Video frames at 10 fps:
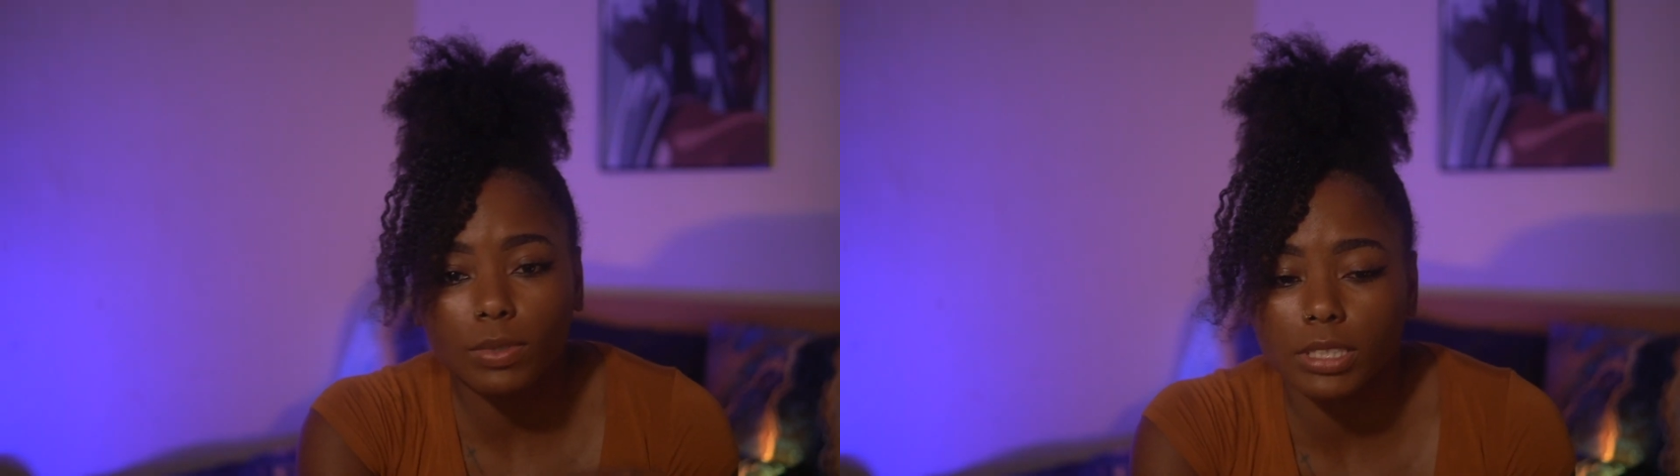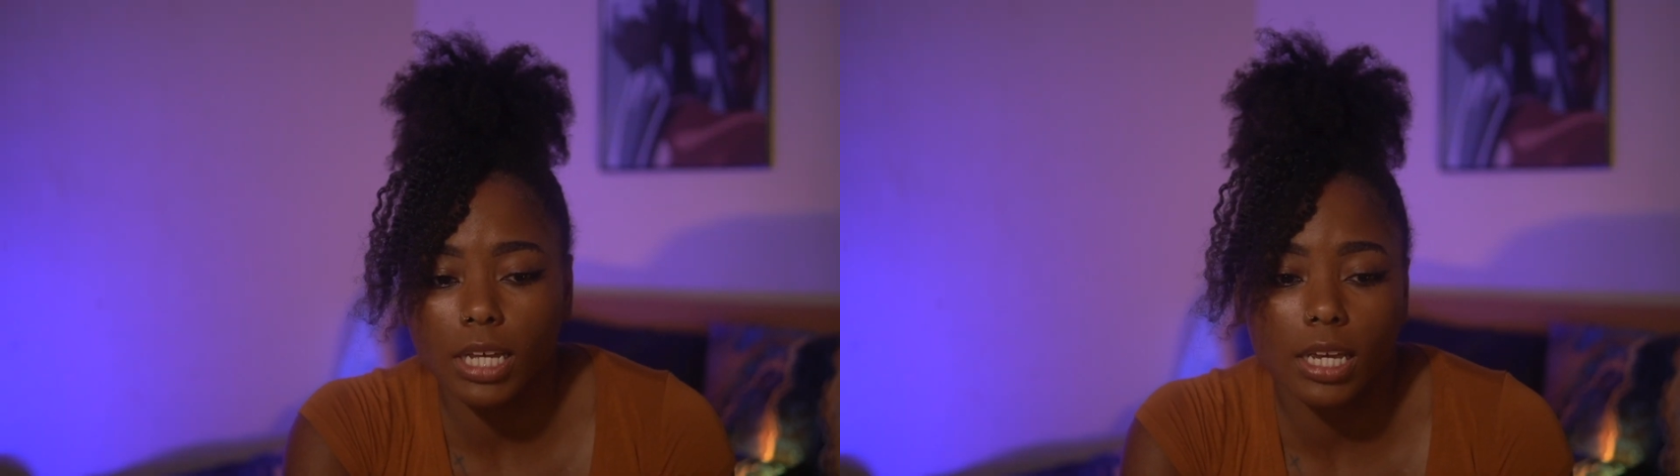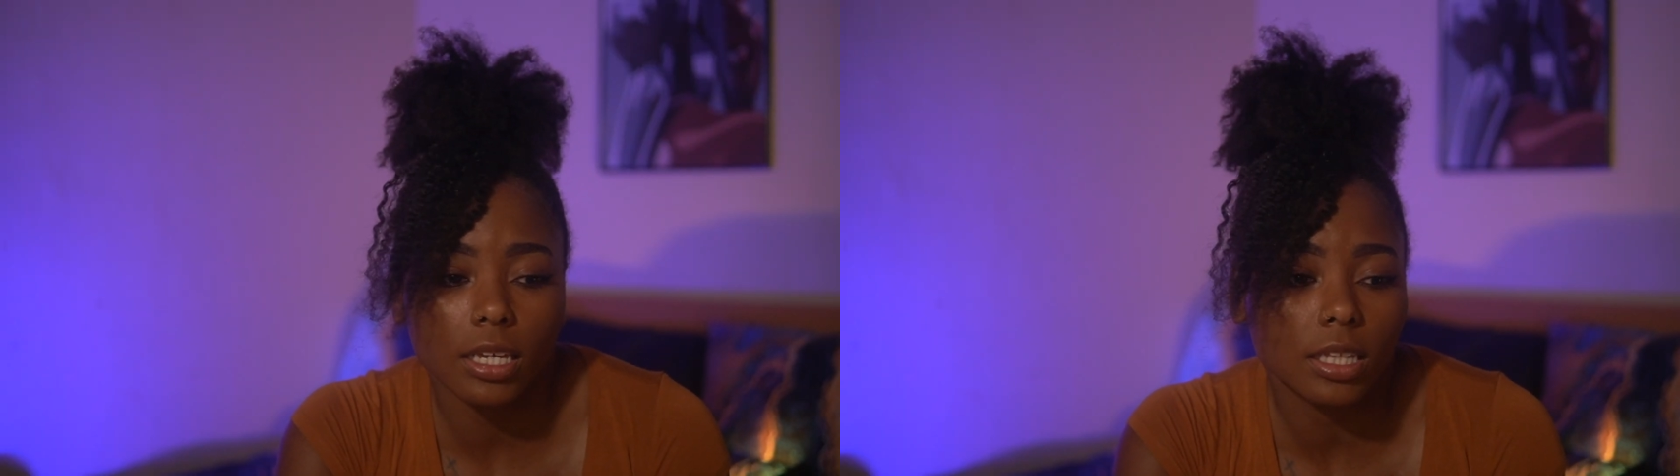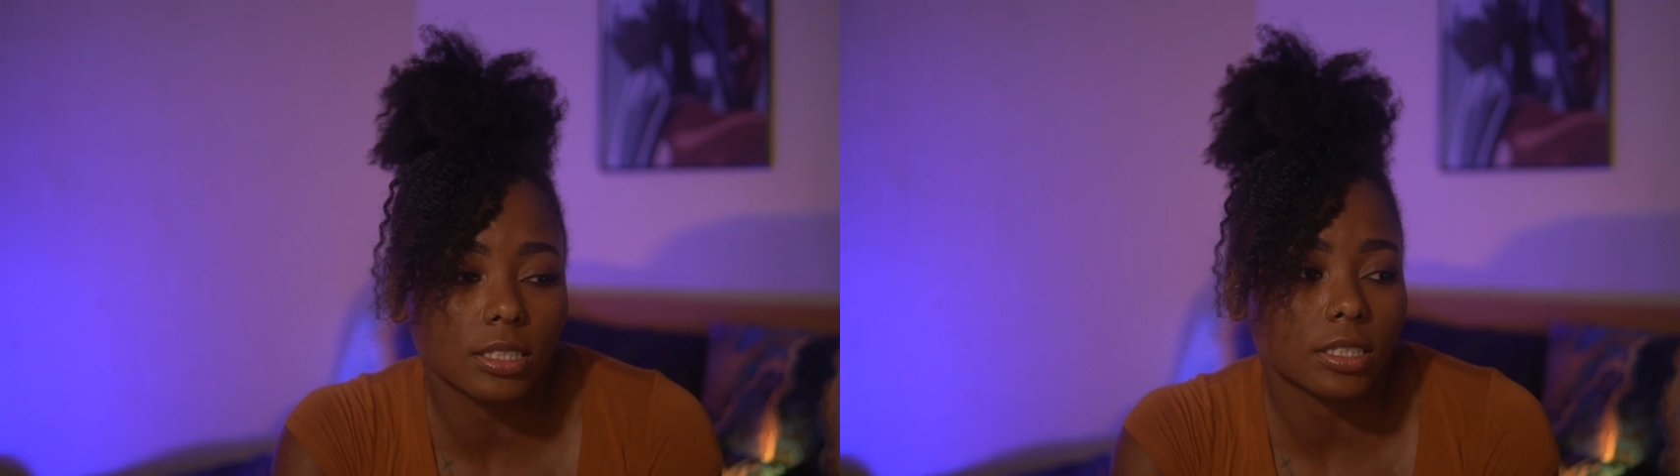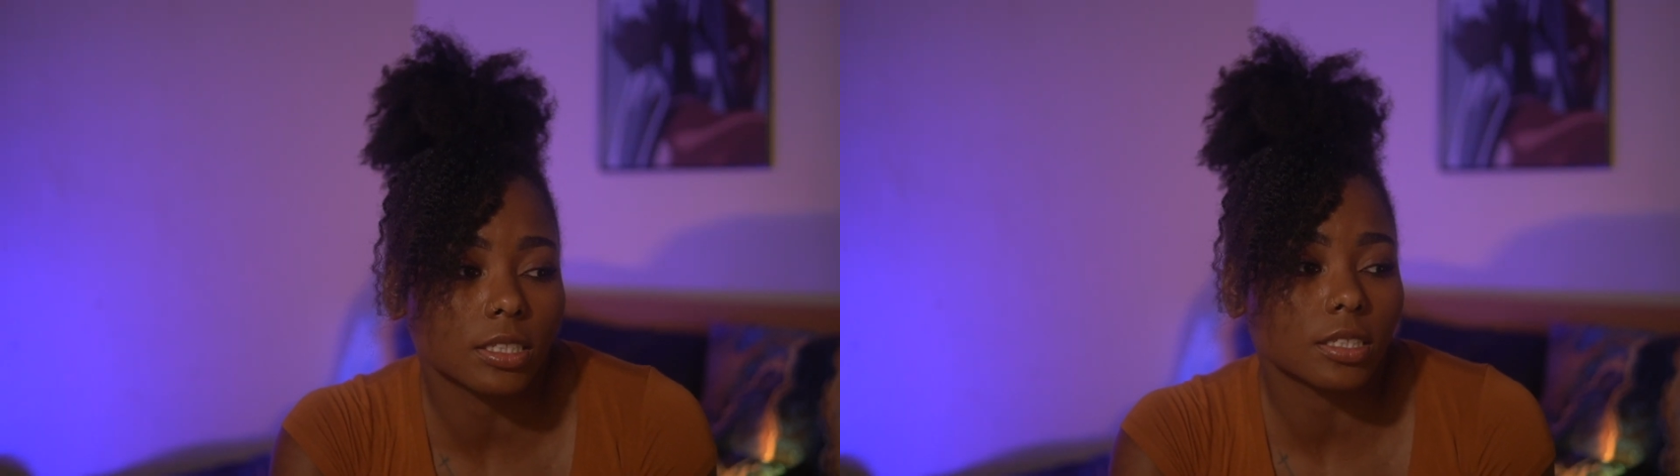was like,
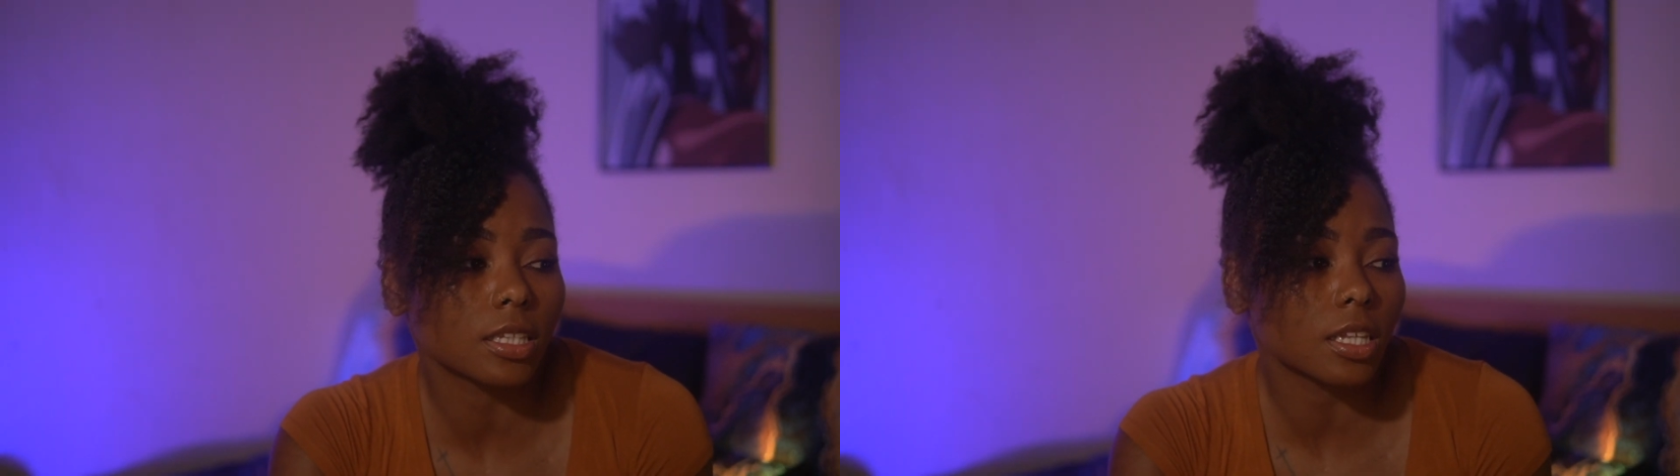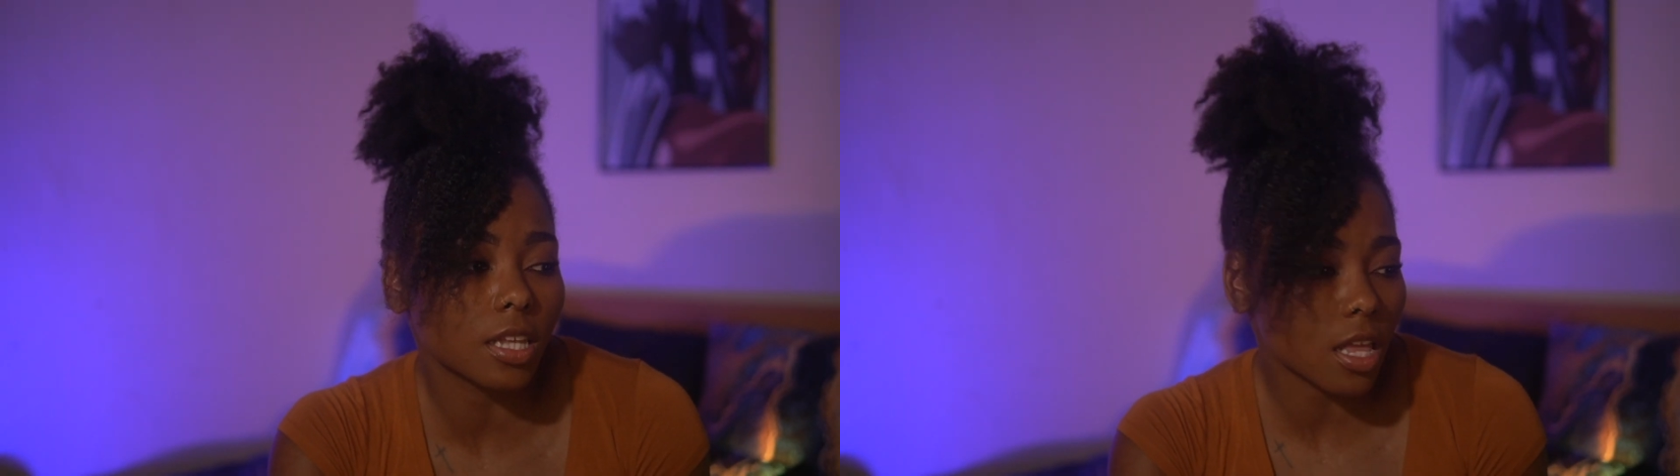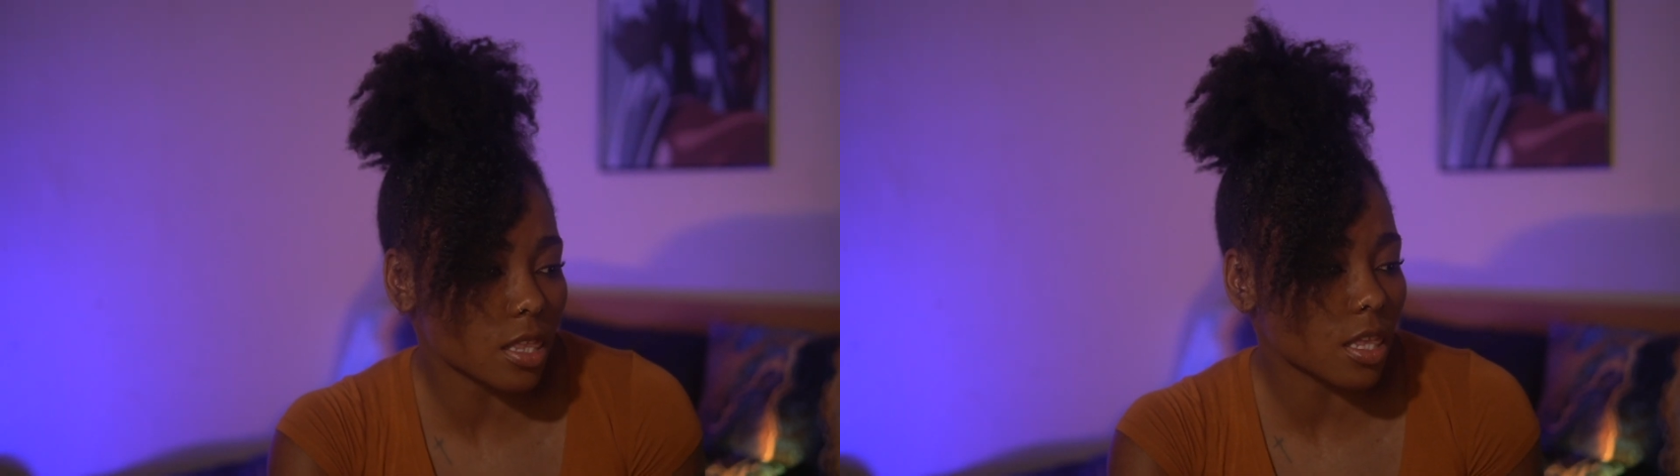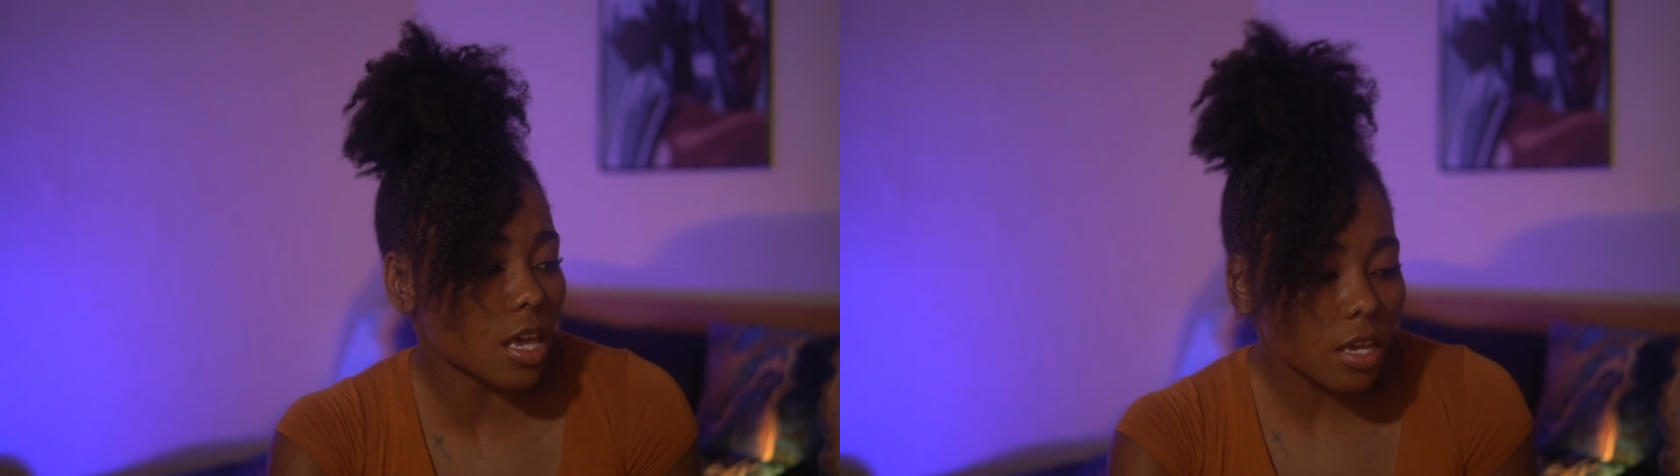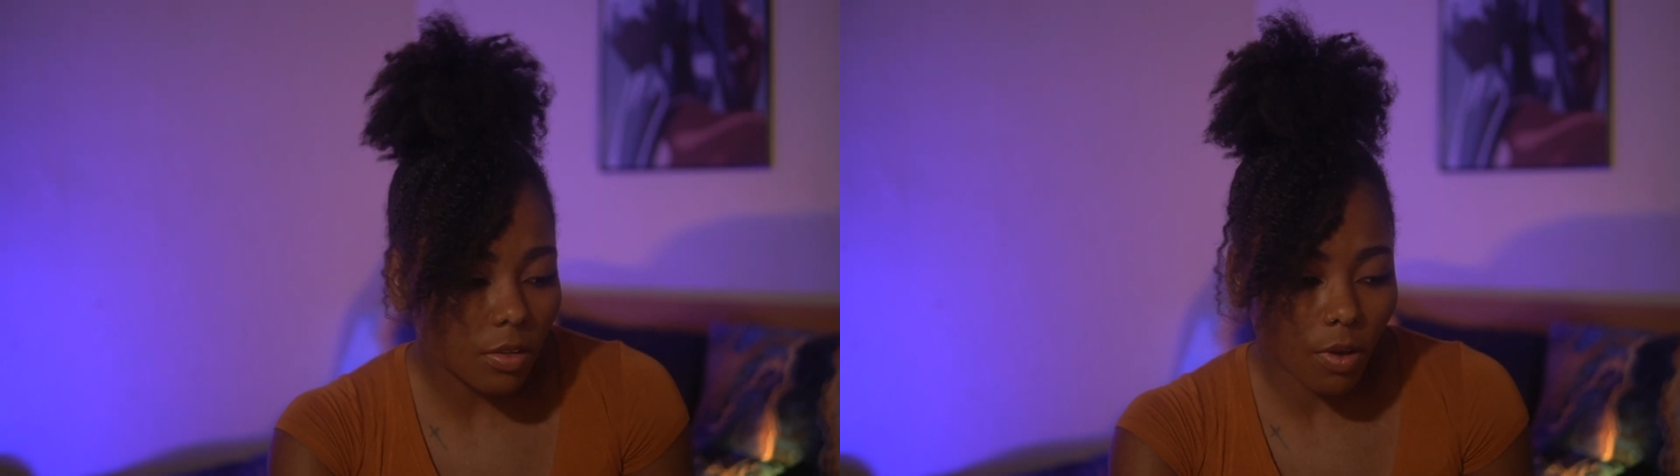listen, they